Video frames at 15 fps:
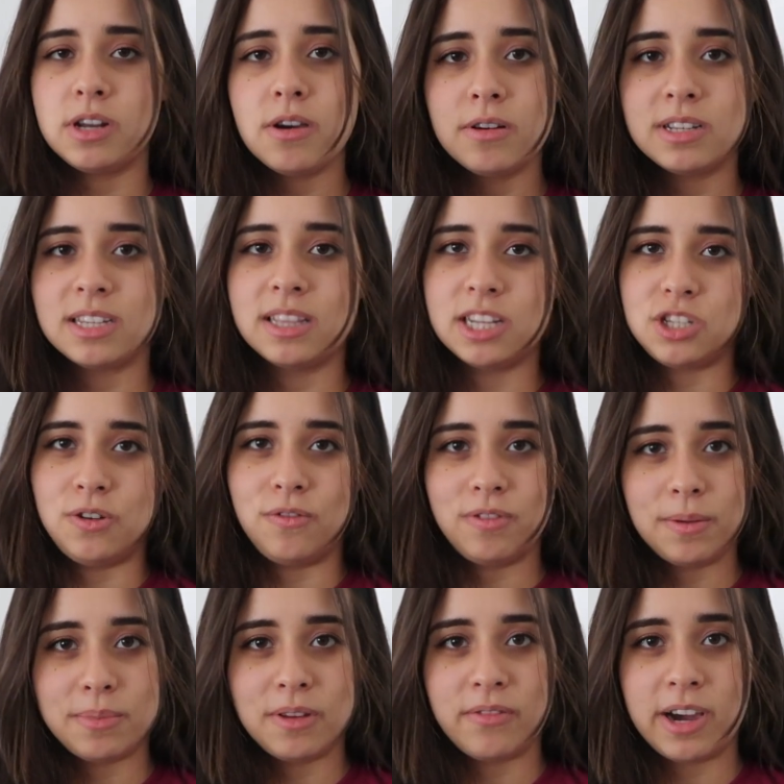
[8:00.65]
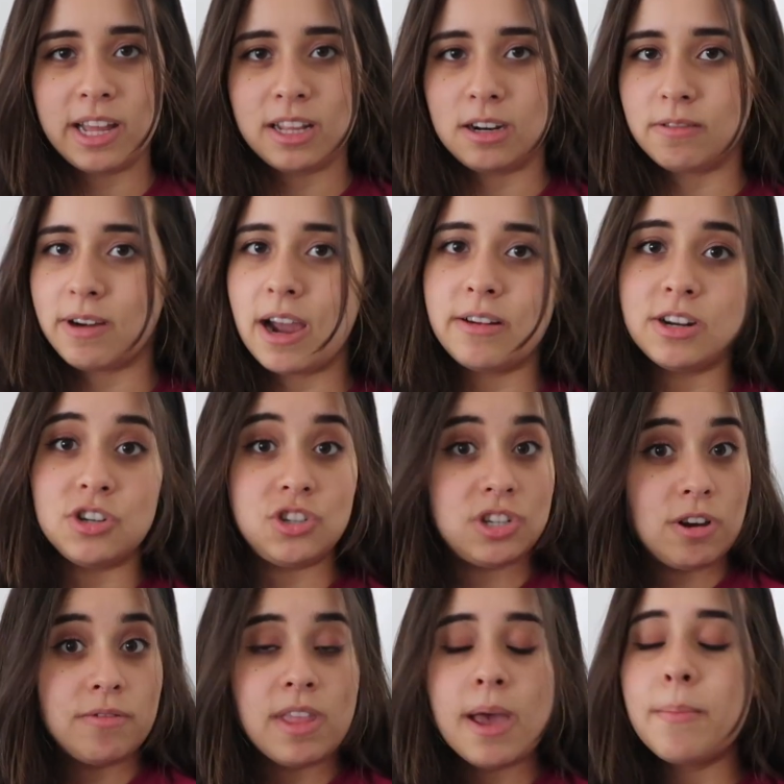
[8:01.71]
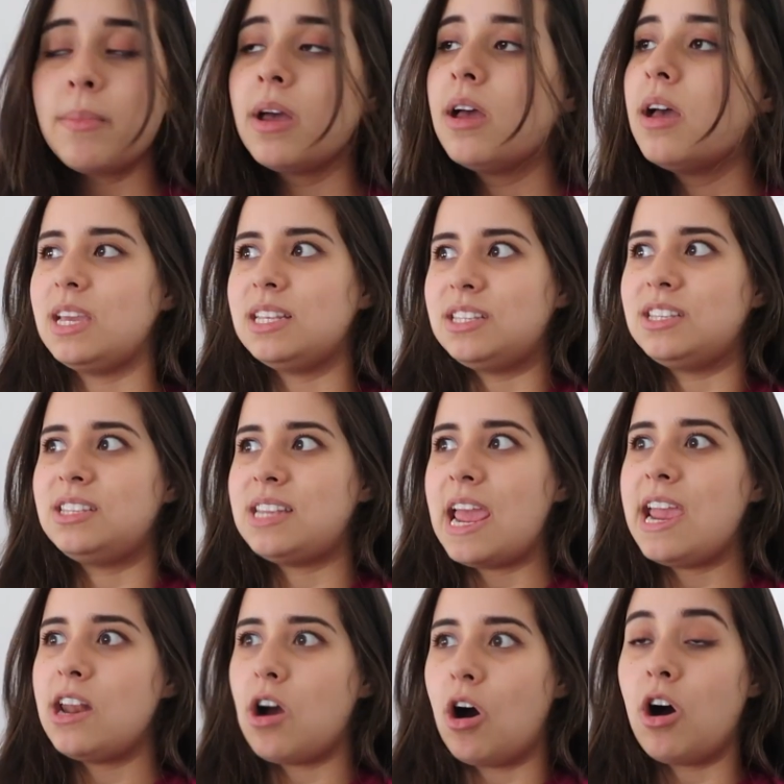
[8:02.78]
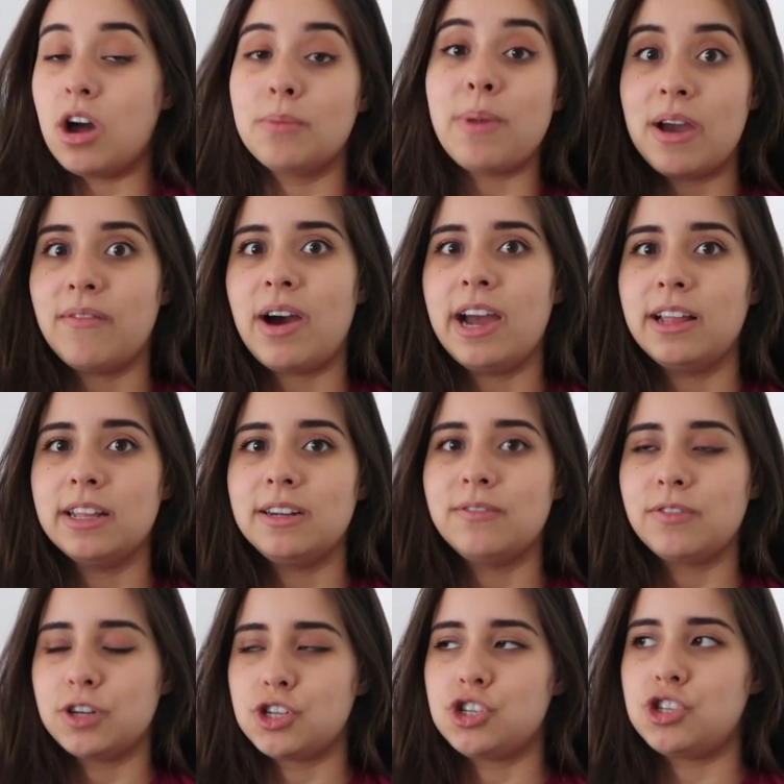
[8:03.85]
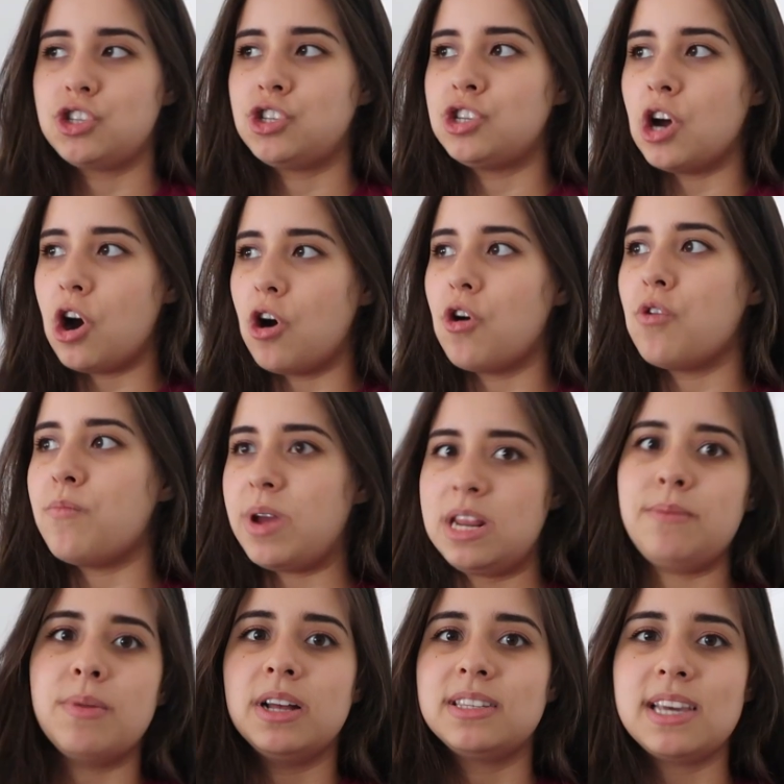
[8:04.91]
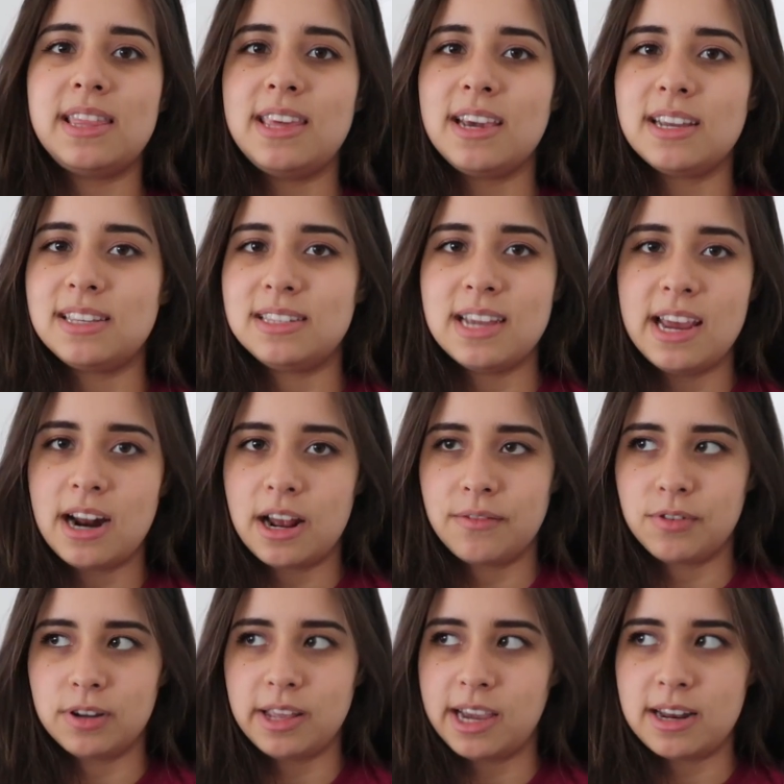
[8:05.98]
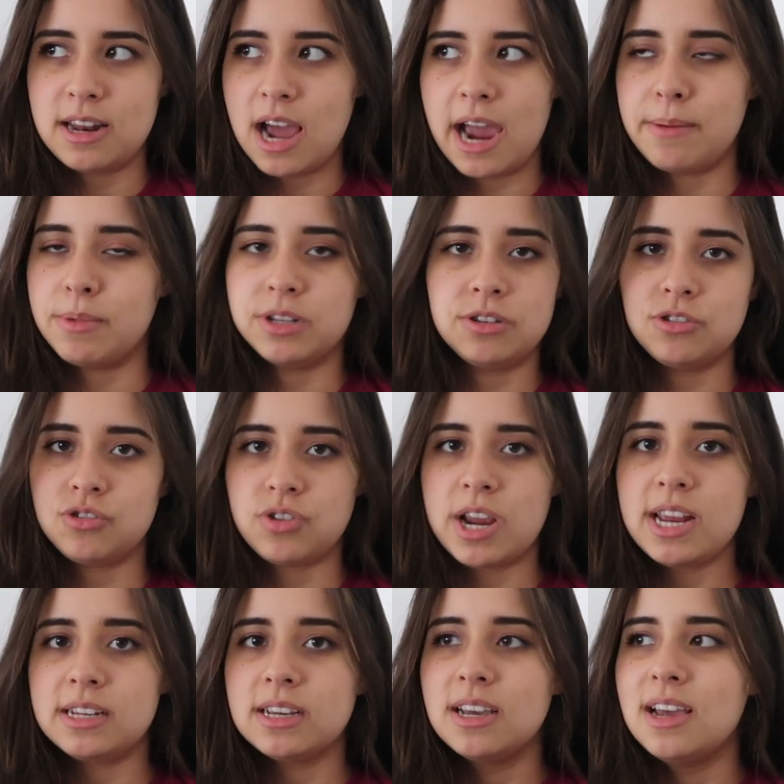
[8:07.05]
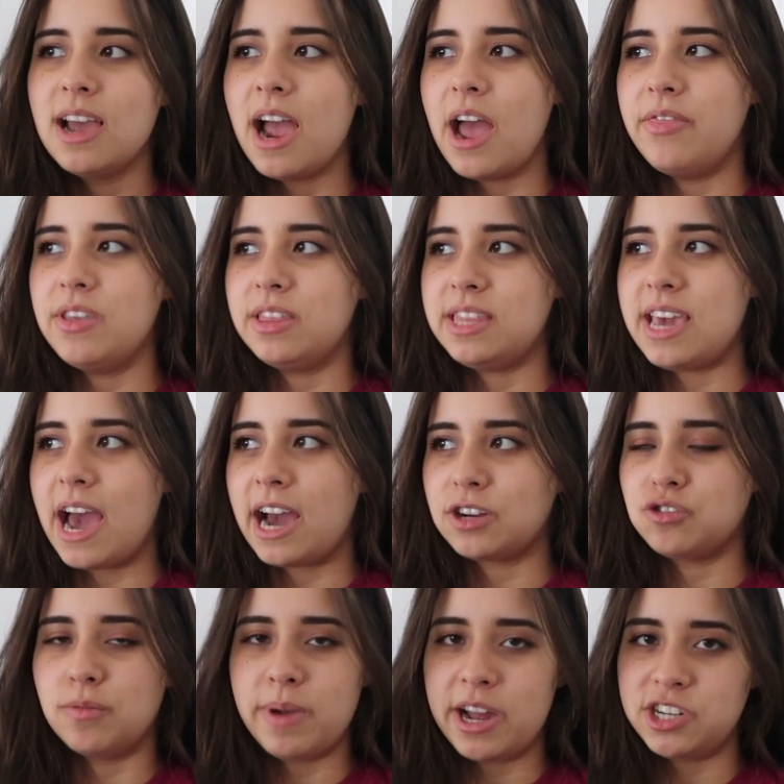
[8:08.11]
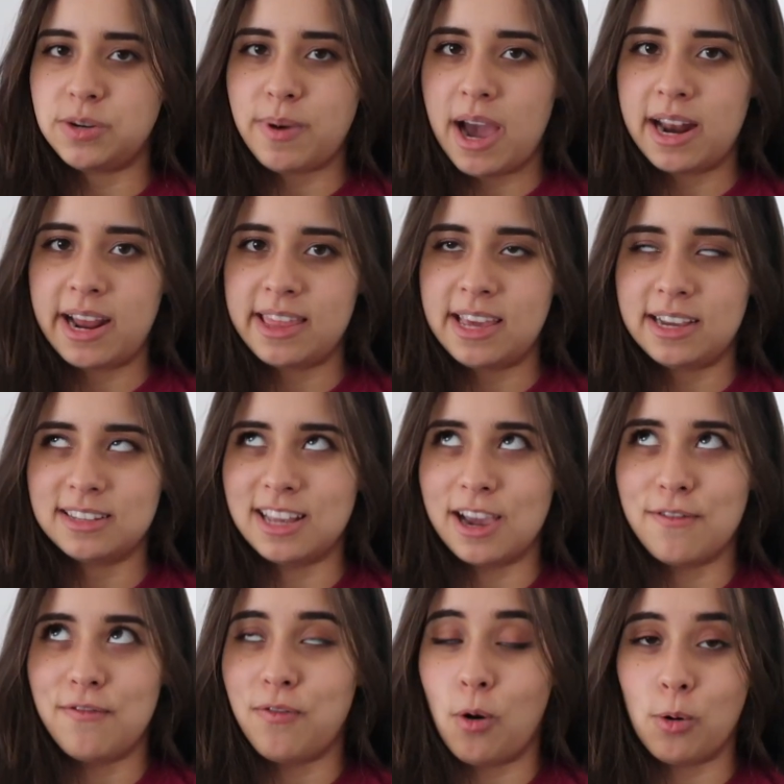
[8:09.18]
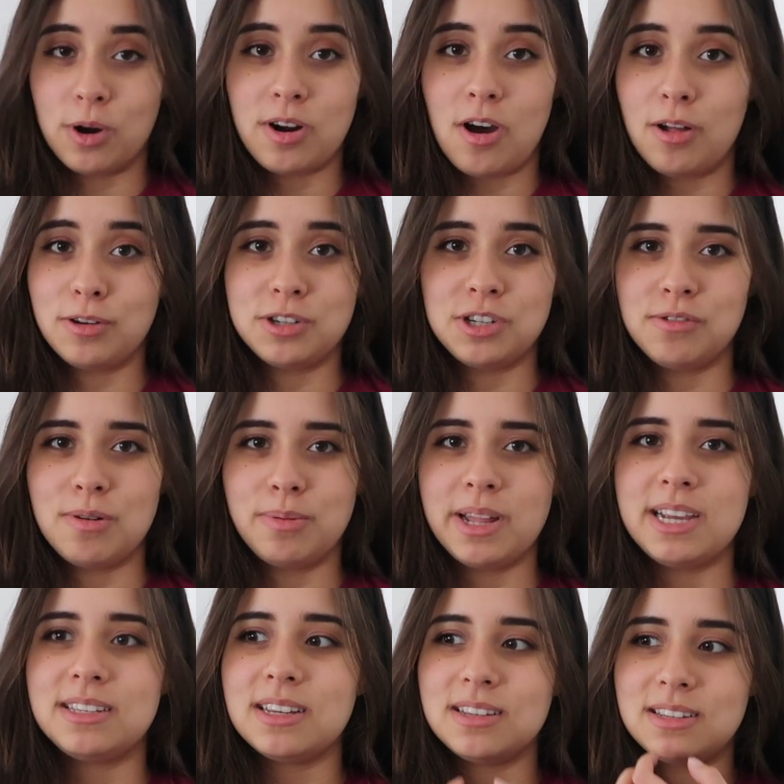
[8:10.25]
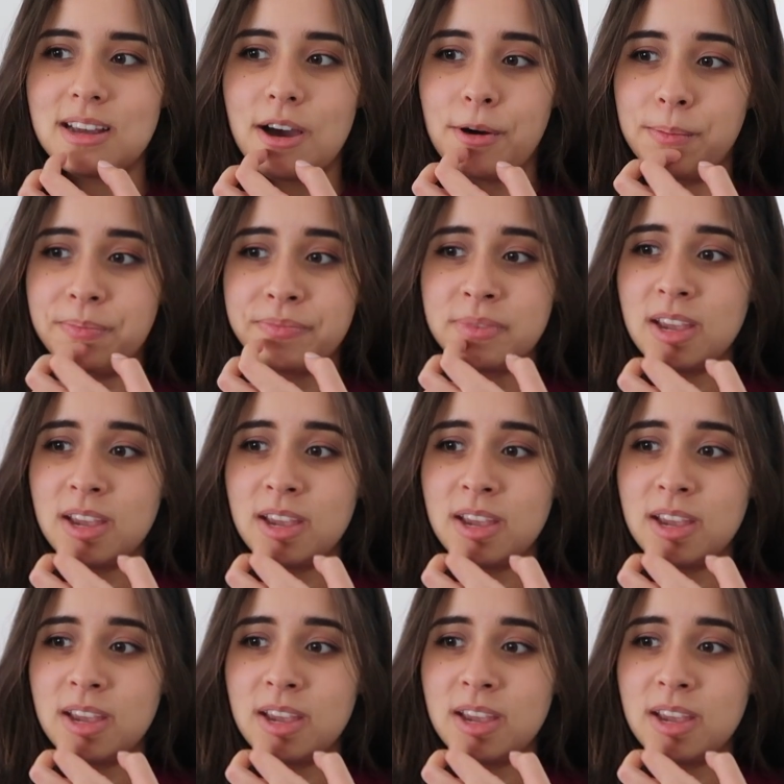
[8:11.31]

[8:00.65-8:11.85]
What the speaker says: notice unless you flip the violin around and showed them. It stayed on my violin for so many months. I think it stayed on for like 9 months straight, and then the actual magic pad I think is like $4 to replace. So